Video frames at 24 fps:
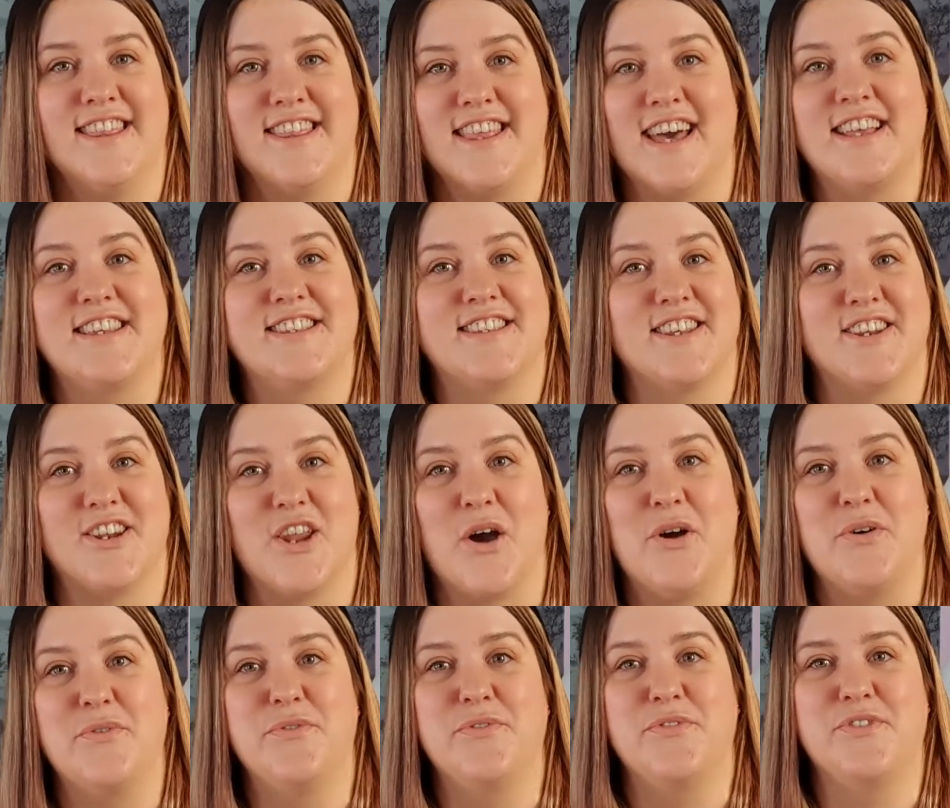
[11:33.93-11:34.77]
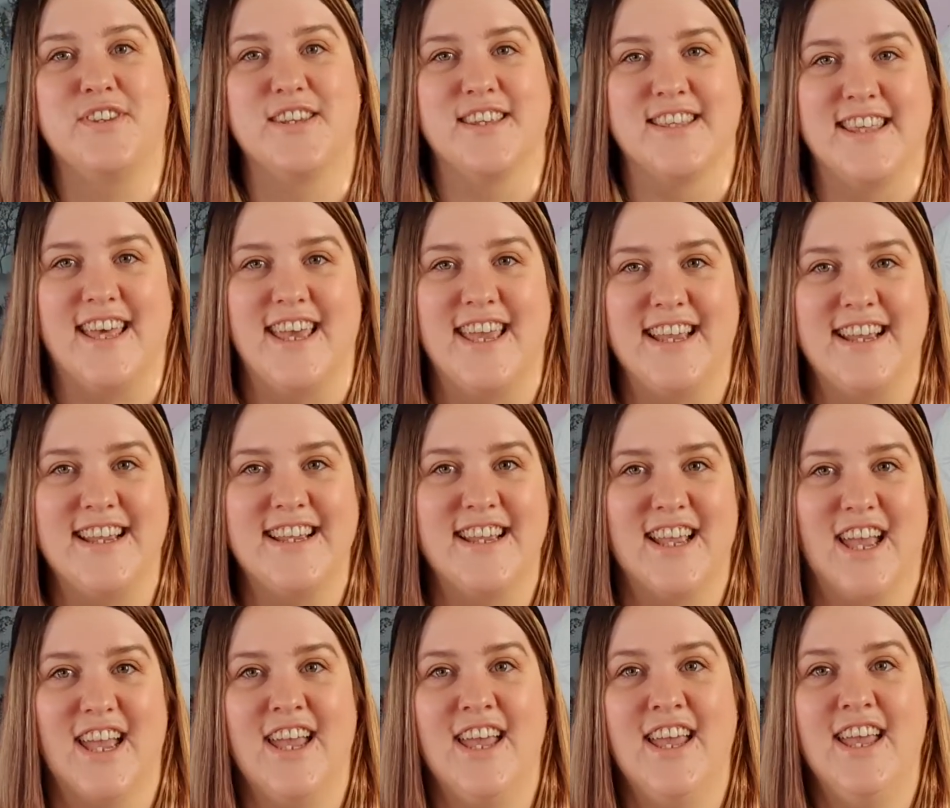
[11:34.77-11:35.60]
that's enough to
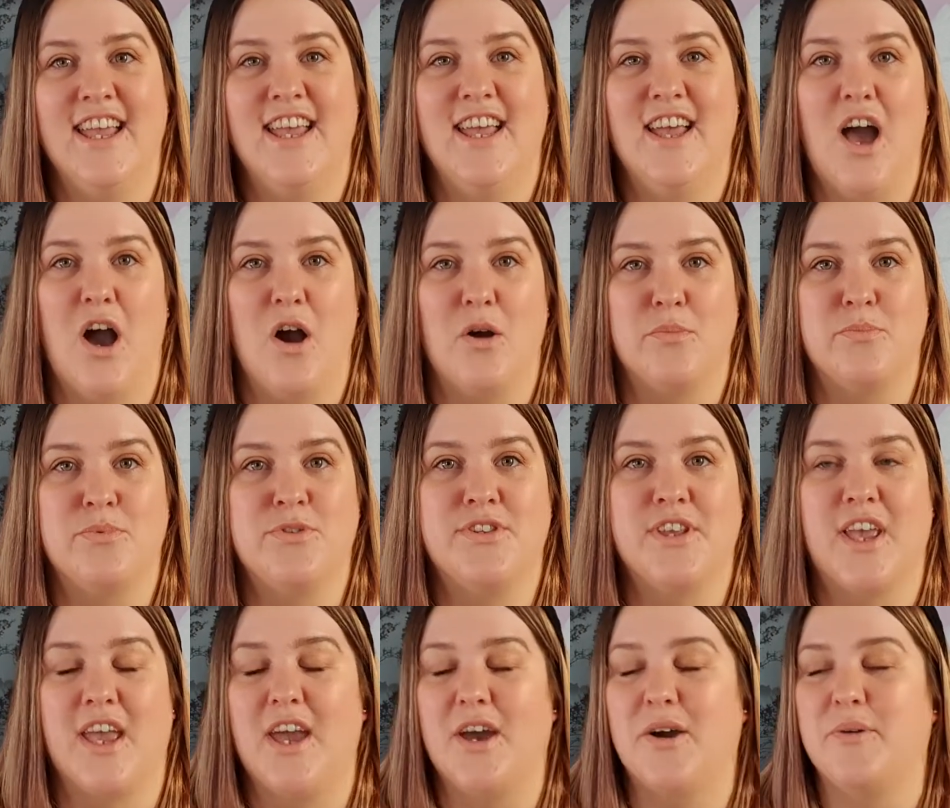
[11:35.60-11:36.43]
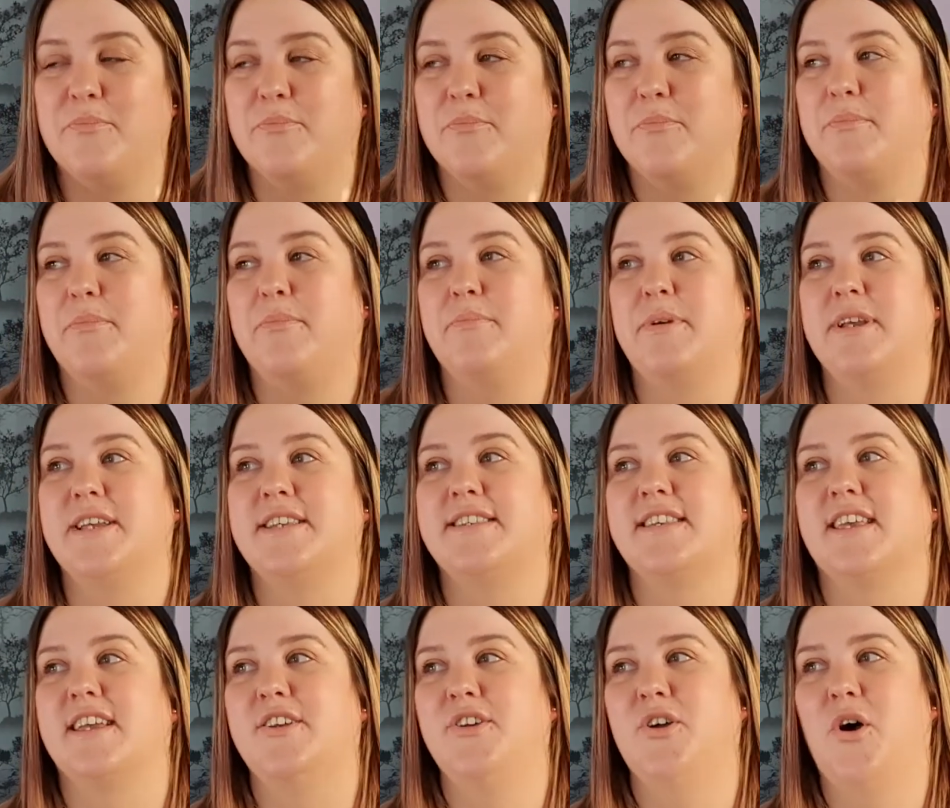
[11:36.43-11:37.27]
like upset him
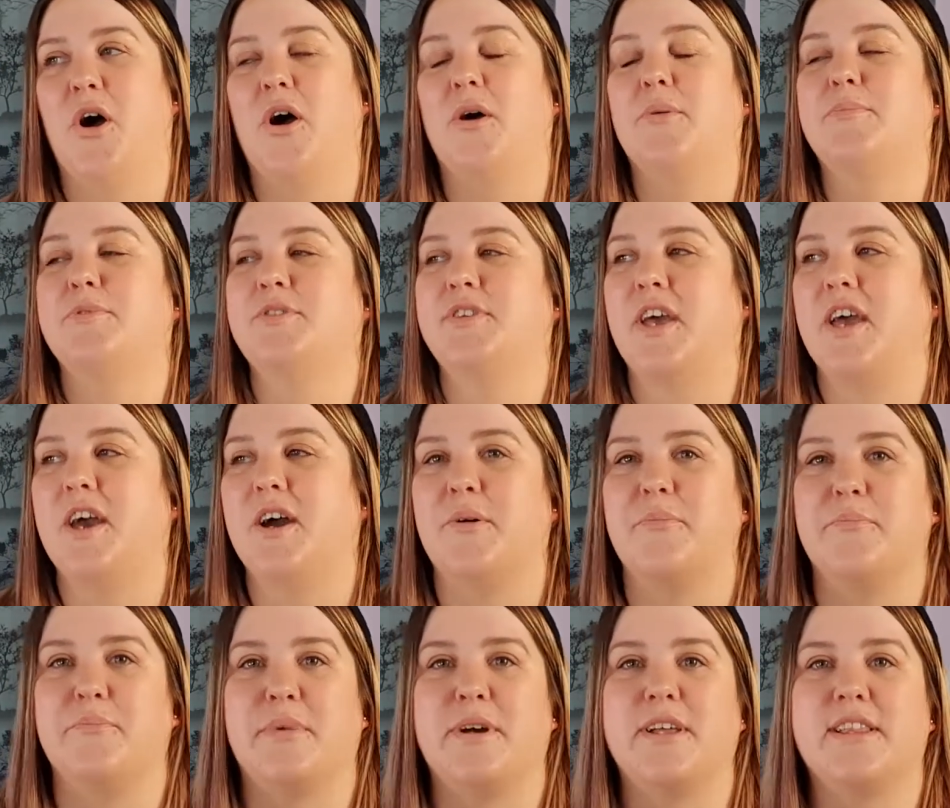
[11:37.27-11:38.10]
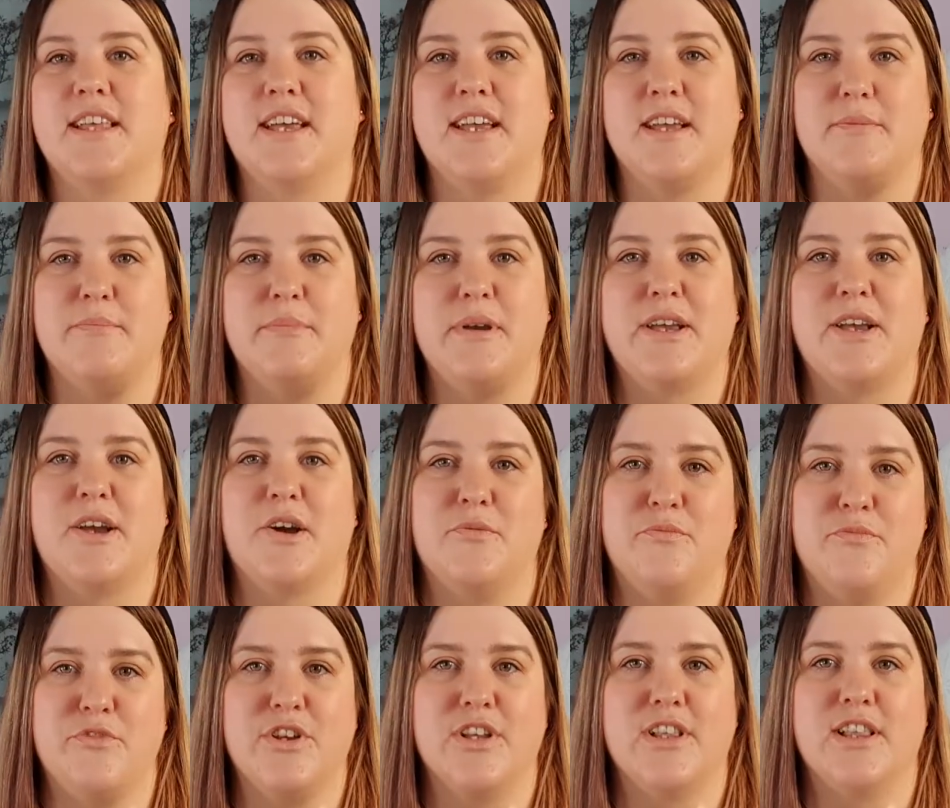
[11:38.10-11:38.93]
basically not upset him but like make
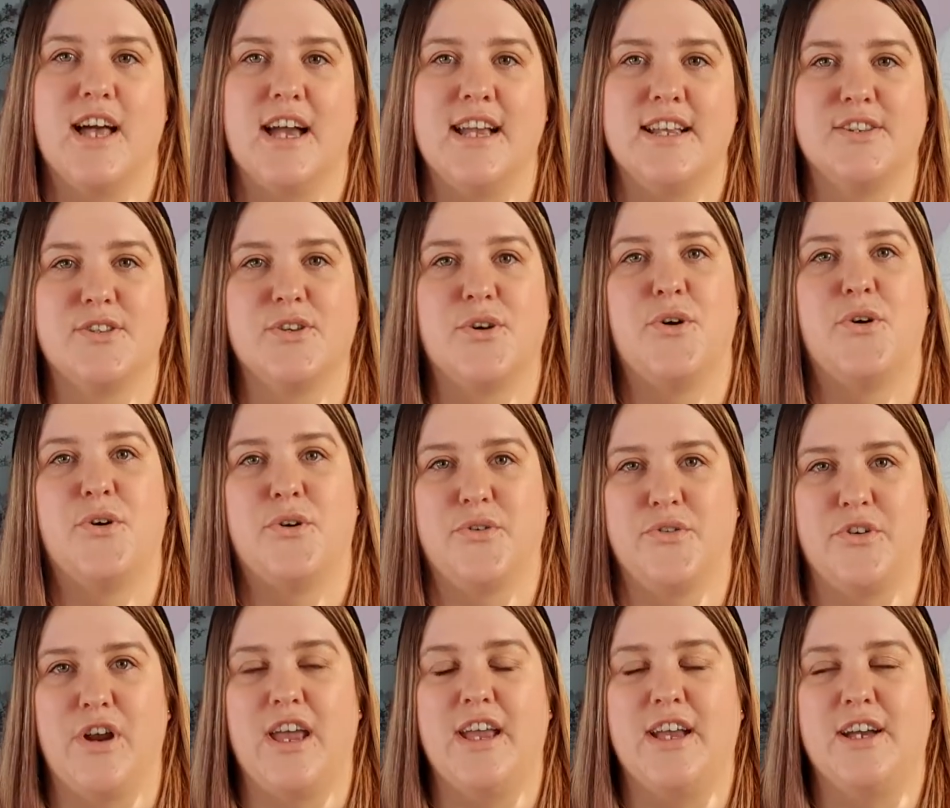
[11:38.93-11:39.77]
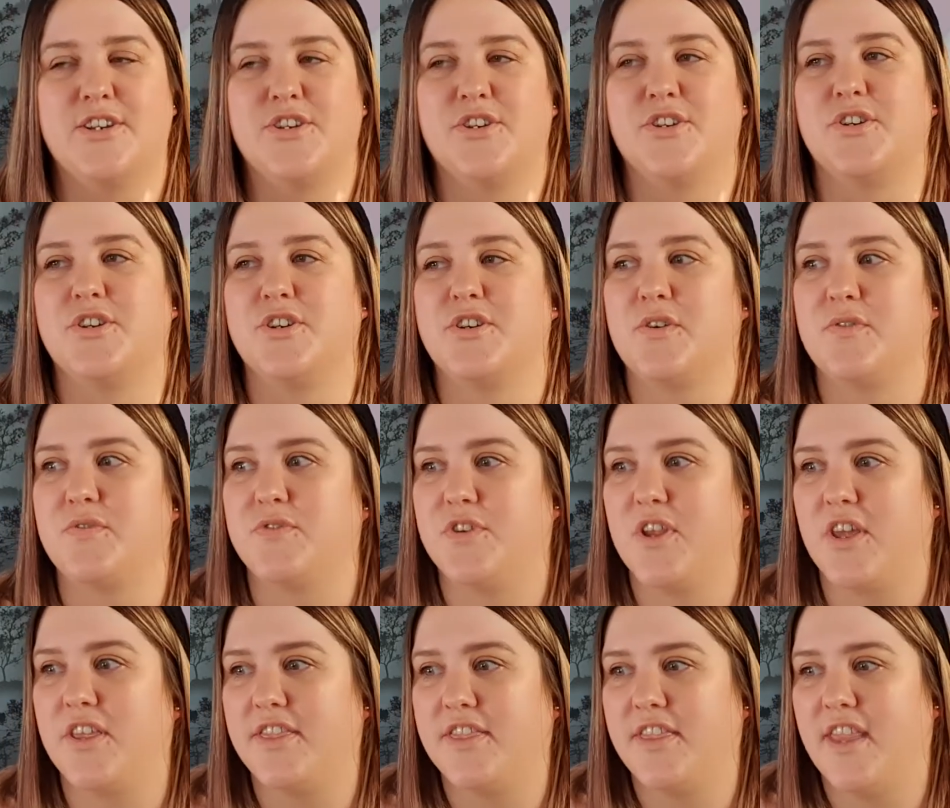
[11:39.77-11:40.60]
him realize oh right i shouldn't have
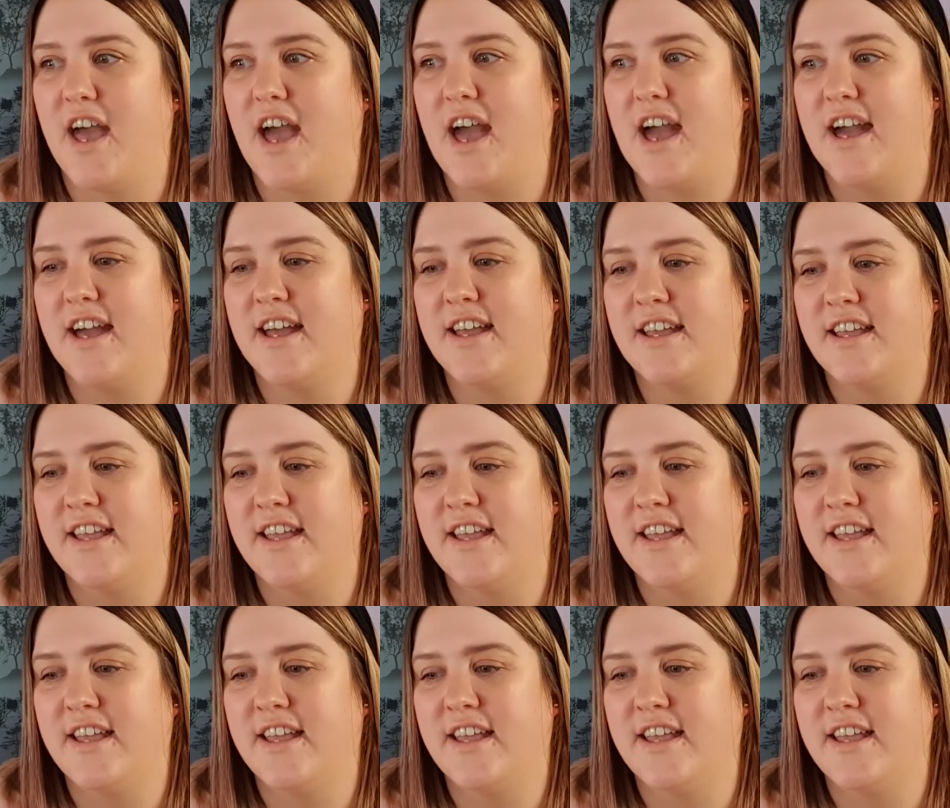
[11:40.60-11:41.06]
done that